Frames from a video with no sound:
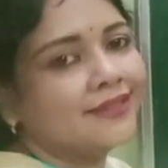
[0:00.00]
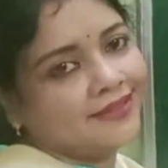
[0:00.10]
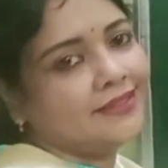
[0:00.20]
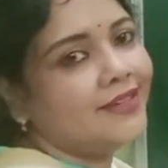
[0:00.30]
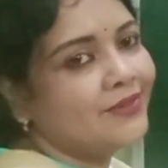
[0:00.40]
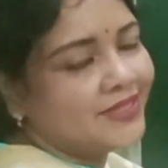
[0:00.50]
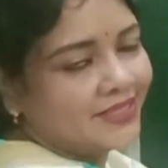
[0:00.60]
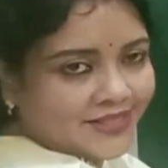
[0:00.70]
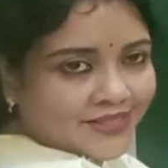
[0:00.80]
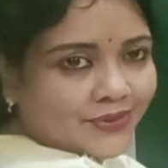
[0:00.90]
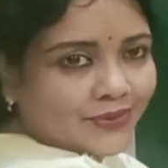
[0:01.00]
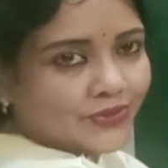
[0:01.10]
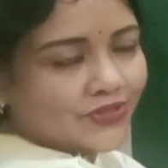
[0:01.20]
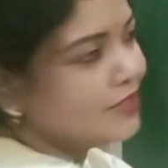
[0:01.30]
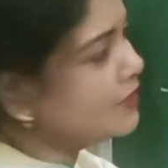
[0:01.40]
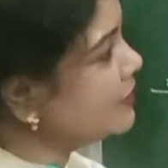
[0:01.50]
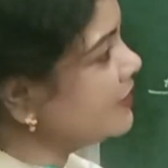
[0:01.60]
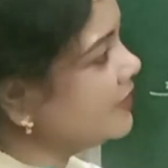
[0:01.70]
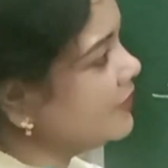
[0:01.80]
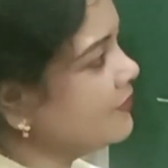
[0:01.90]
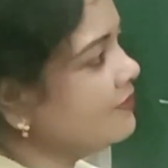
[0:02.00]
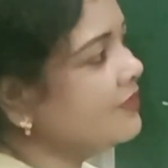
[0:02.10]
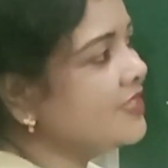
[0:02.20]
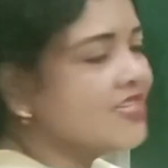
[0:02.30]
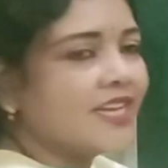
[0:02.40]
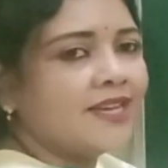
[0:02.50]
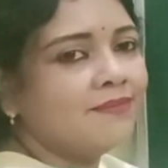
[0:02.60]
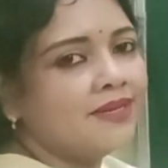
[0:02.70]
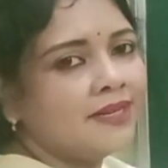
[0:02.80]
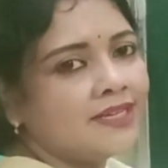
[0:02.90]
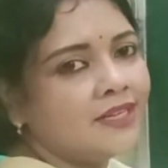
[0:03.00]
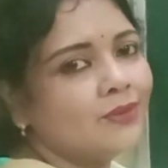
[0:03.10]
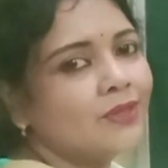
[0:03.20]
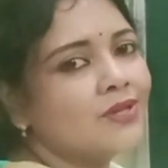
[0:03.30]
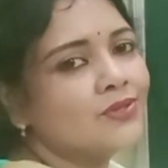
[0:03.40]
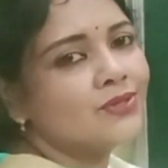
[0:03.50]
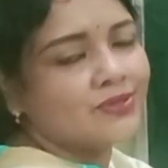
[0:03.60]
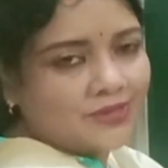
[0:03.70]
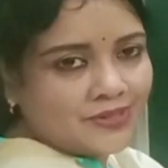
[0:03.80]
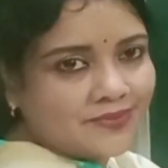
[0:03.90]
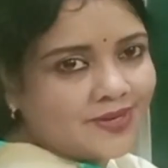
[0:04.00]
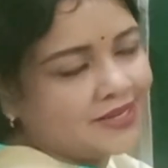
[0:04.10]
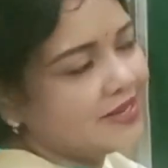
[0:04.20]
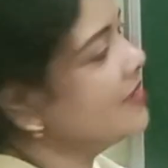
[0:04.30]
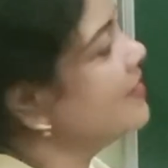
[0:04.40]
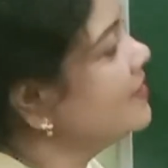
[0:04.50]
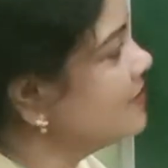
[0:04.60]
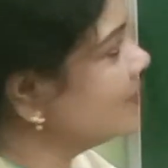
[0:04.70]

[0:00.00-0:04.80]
Now this is the question which came in NEET 2021. The